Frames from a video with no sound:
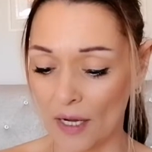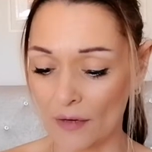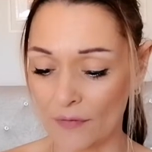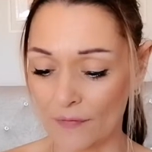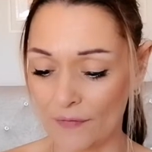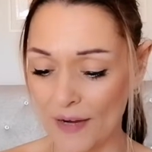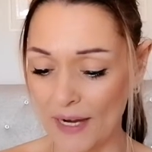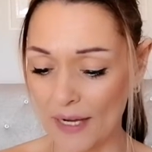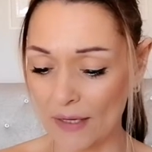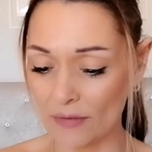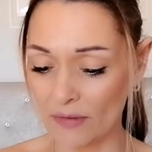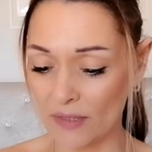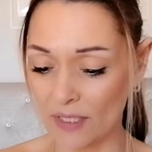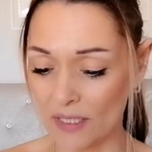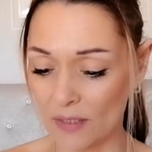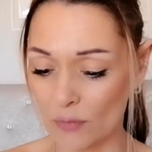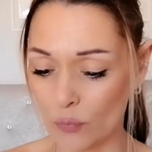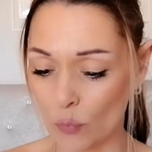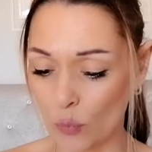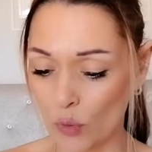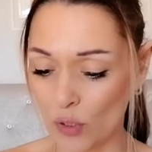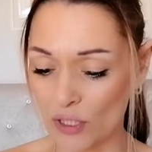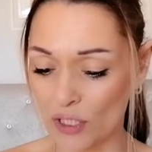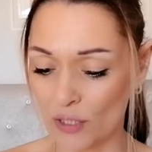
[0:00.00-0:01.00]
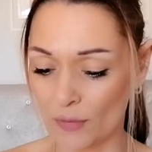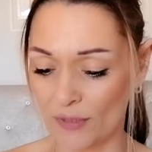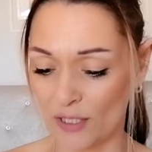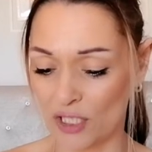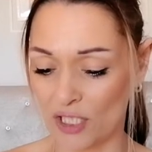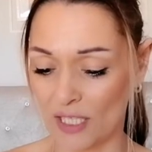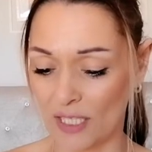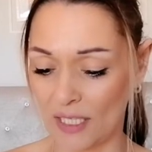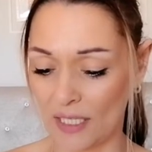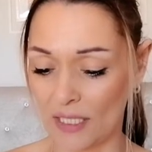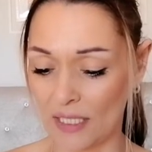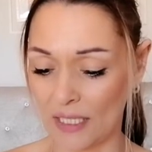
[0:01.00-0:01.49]
I found this washing
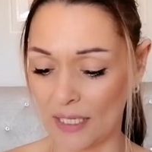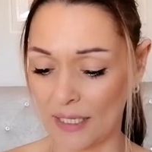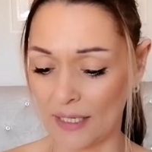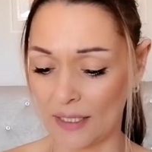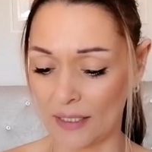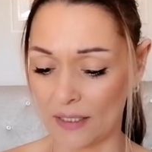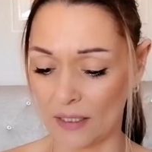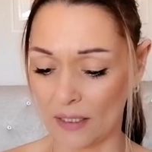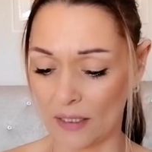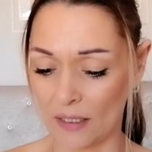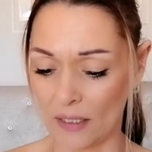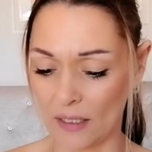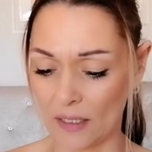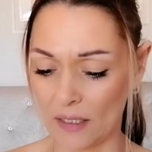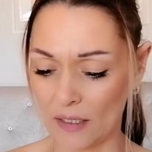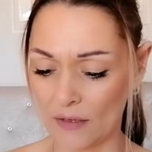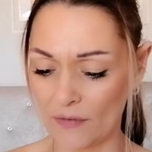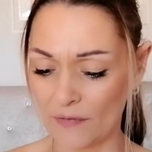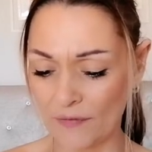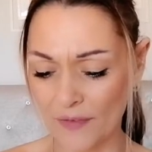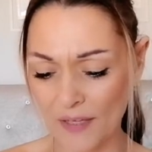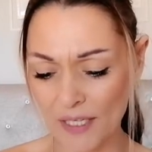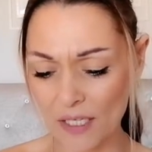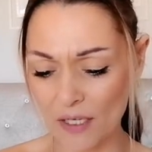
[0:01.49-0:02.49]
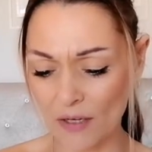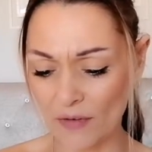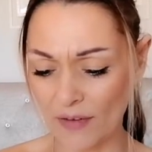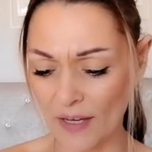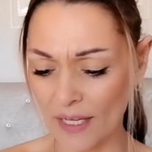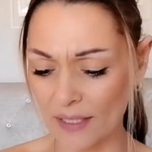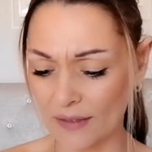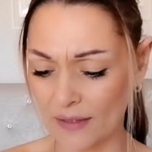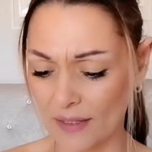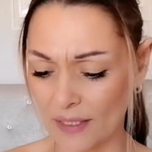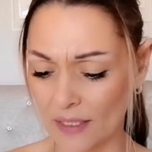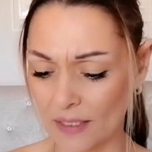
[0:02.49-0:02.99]
machine cleaner, and I think
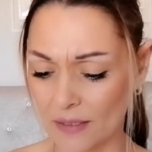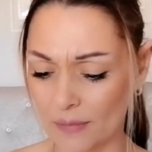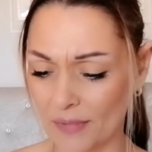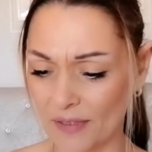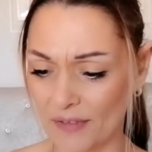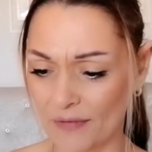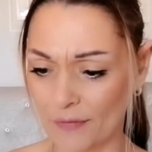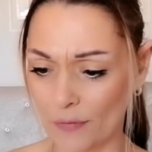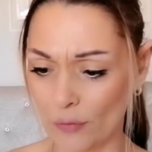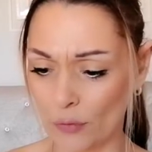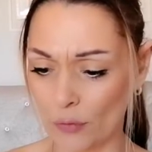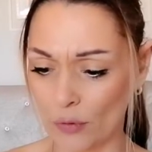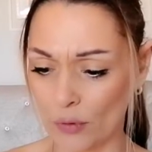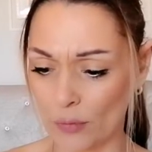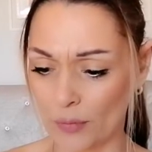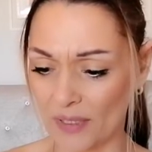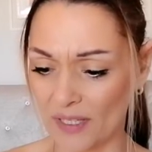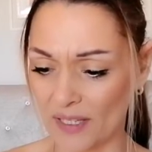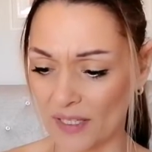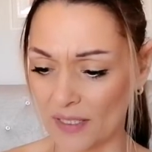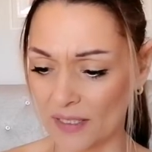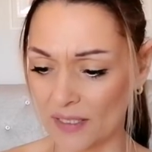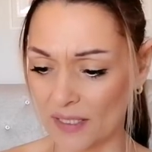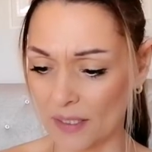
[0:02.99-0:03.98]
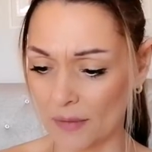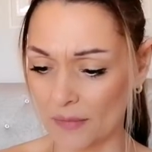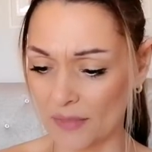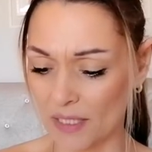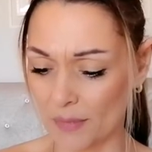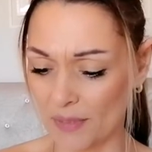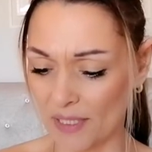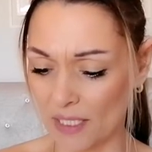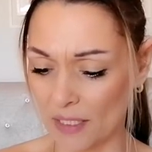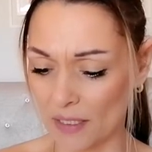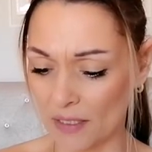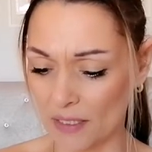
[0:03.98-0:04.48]
I've had this before, but this seems
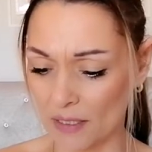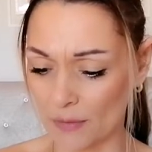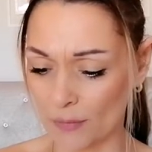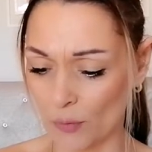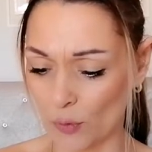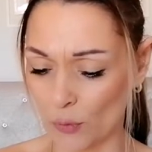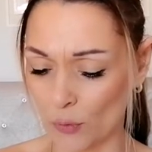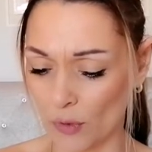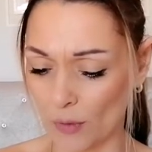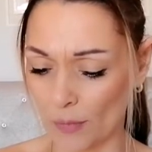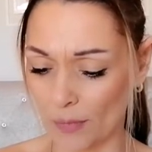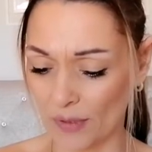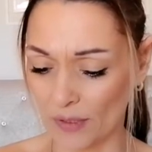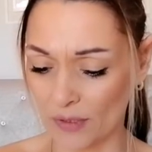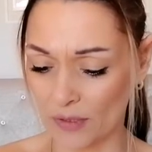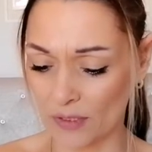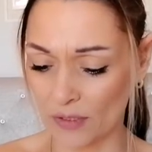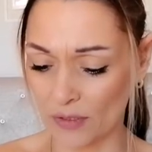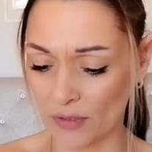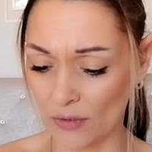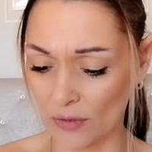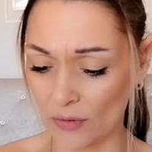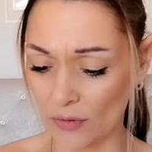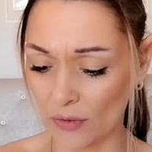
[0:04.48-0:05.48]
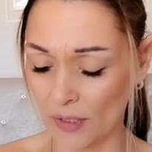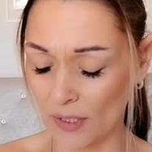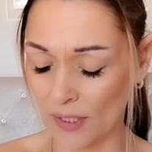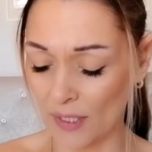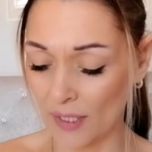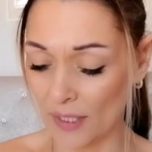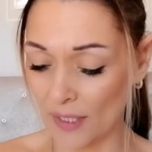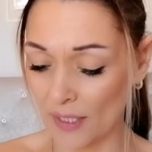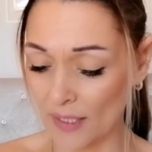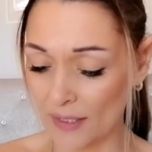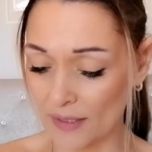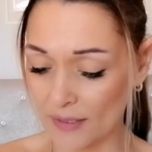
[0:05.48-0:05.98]
to be a smaller bottle.
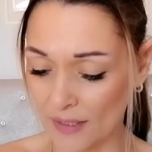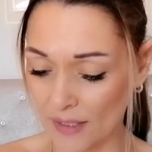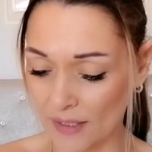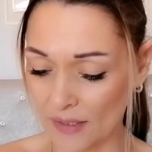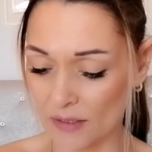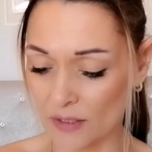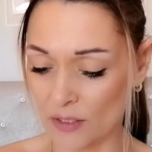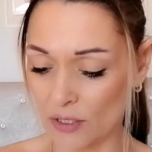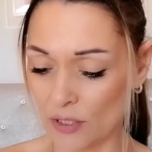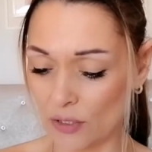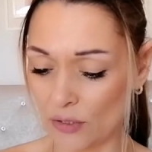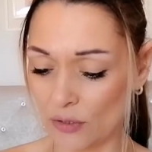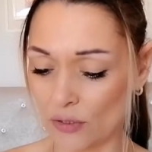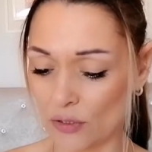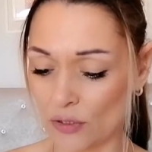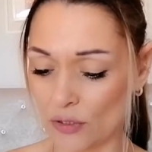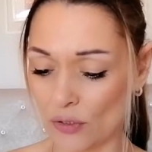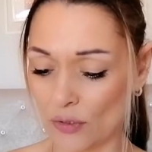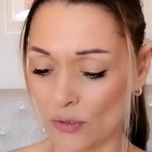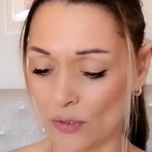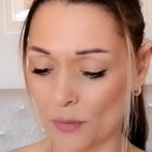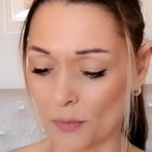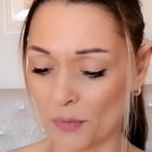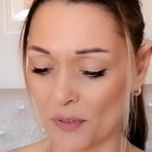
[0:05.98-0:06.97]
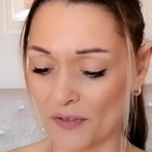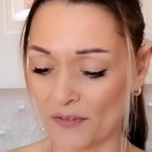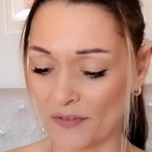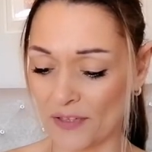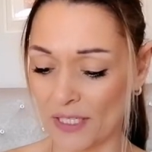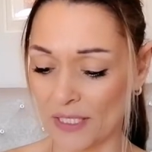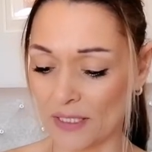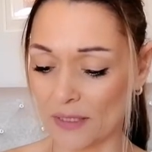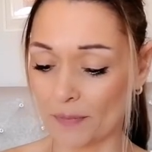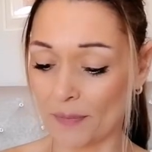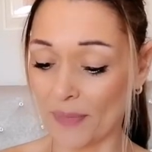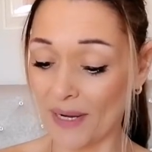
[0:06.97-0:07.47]
It says 2 shots,
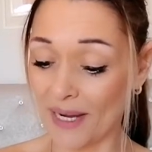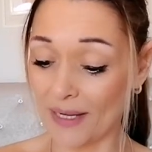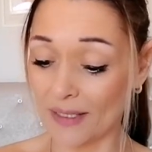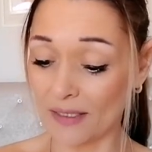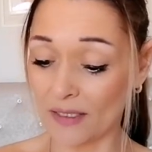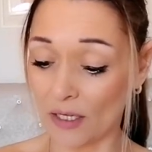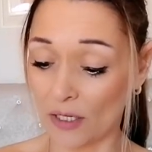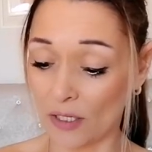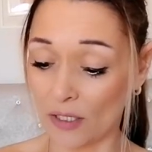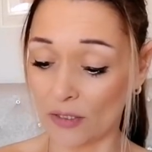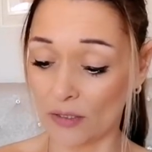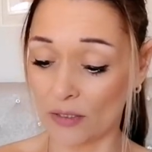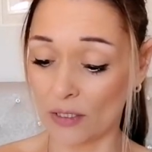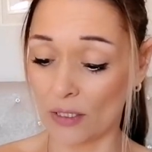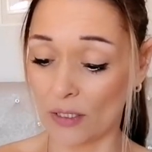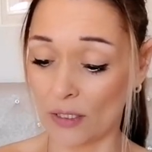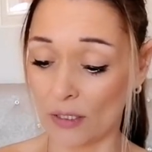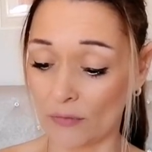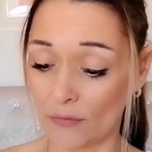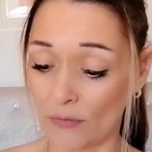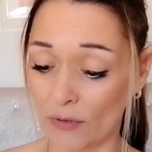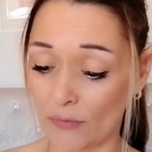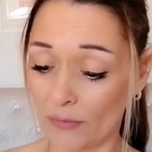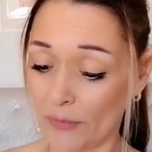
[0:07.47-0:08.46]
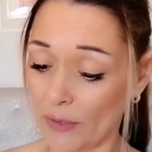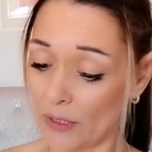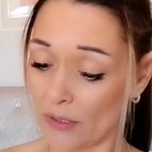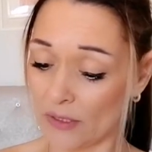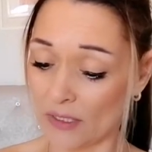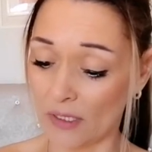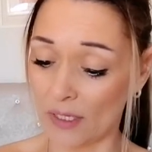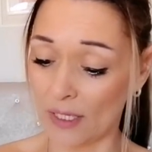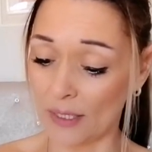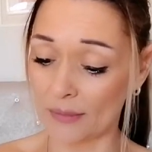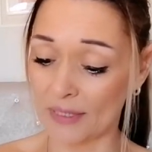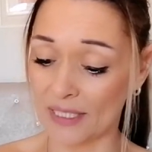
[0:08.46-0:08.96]
prevents bad odour,
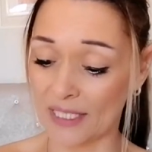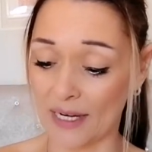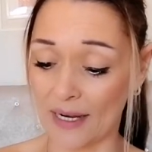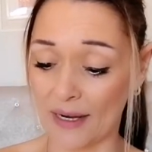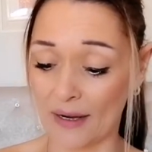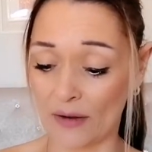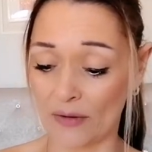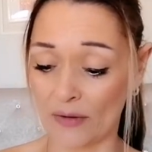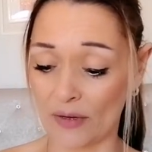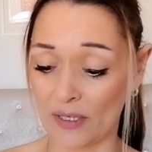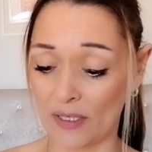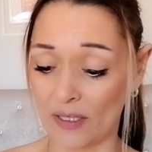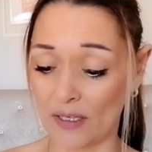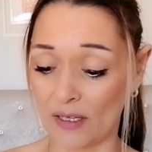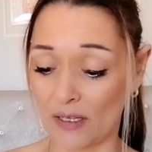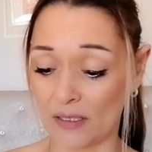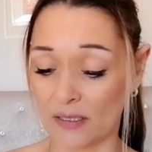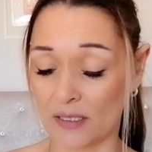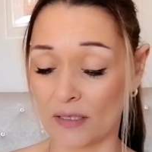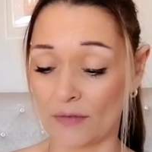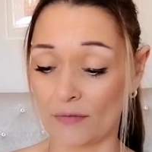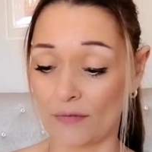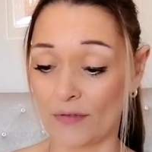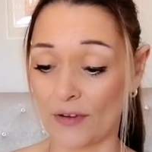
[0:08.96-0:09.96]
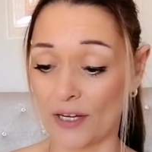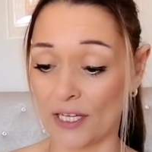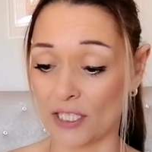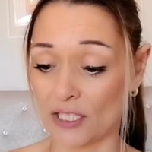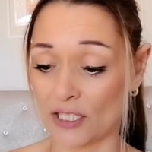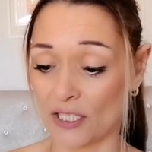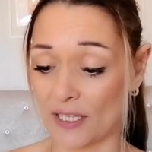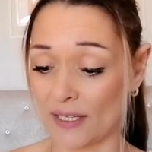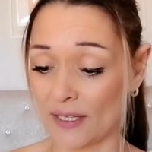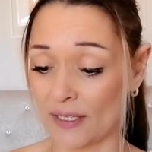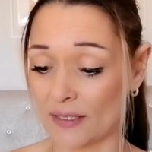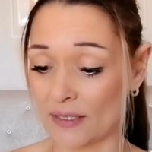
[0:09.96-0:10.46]
removes lime scale and lasting
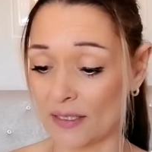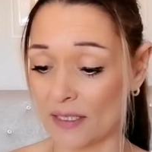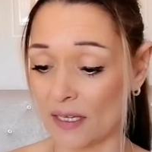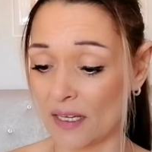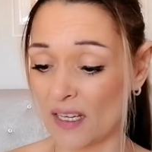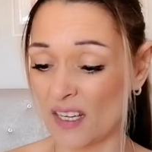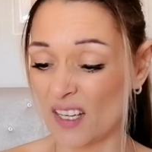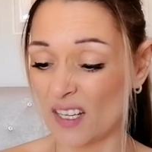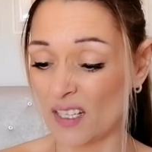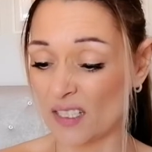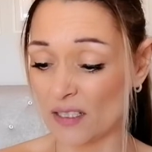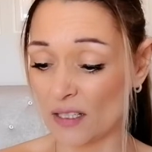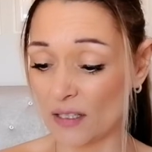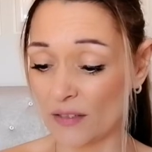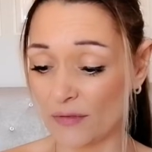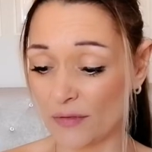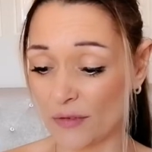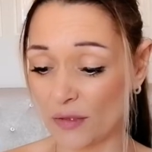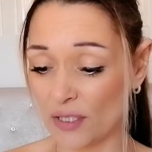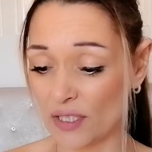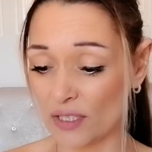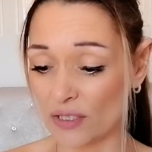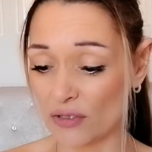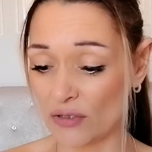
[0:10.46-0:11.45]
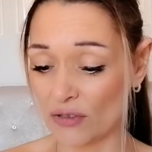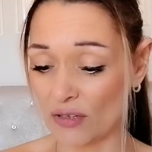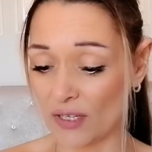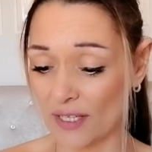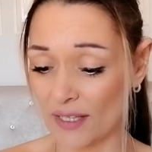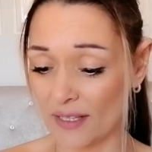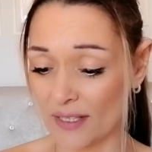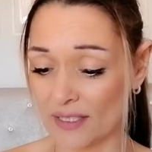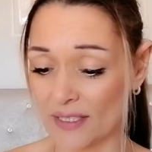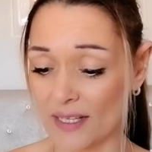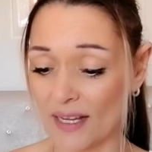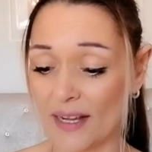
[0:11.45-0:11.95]
freshness. So I thought I'd
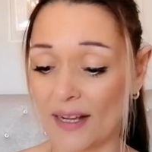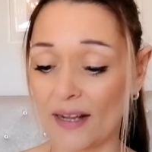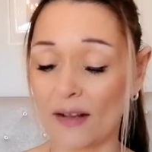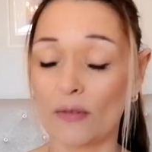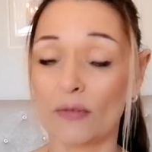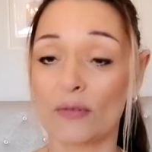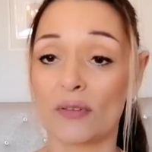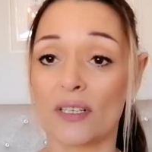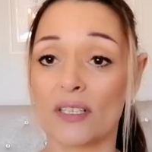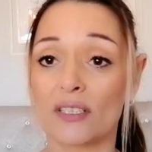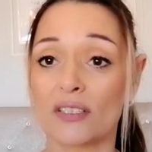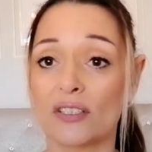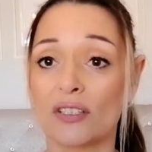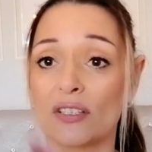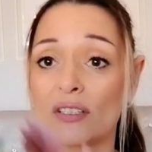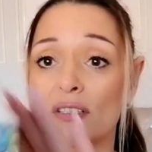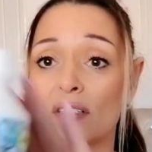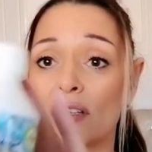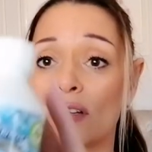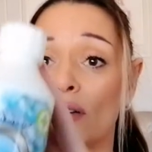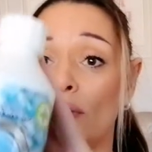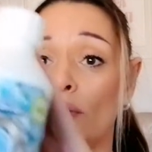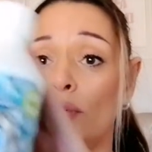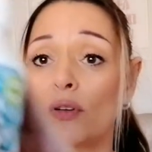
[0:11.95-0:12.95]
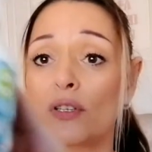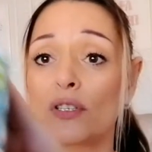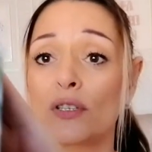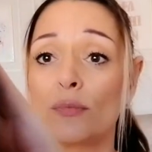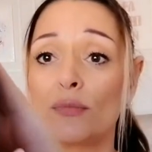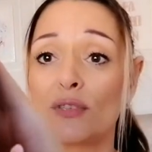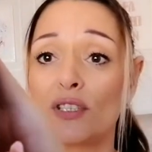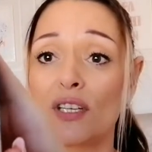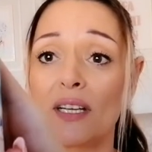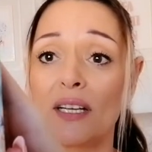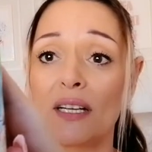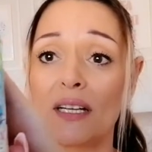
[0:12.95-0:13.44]
try this out. It's just a
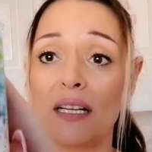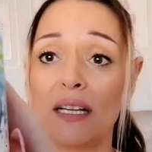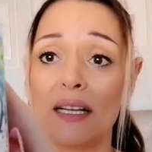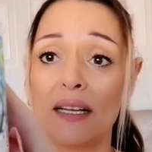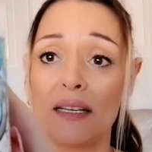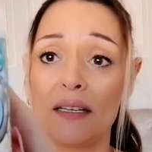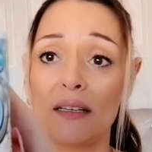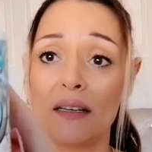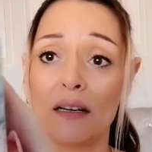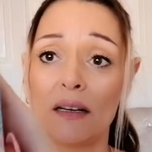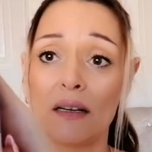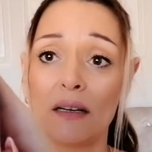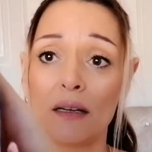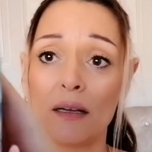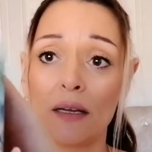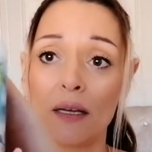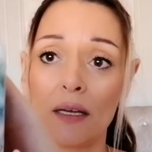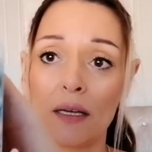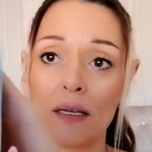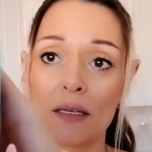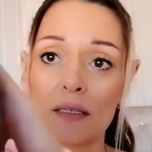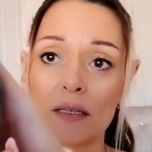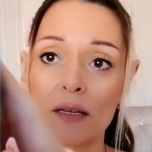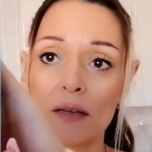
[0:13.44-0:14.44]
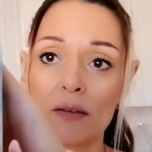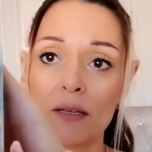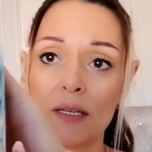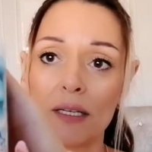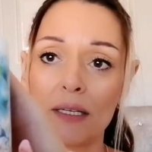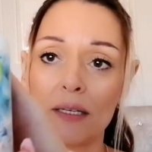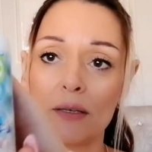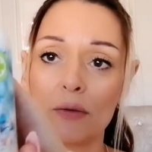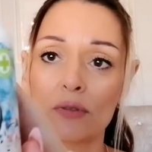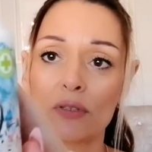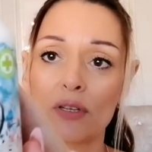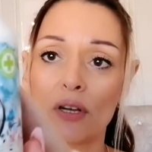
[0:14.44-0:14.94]
washing machine cleaner. It's only a
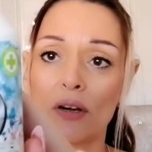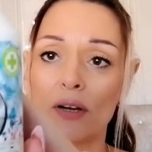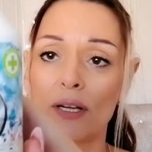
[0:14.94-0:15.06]
little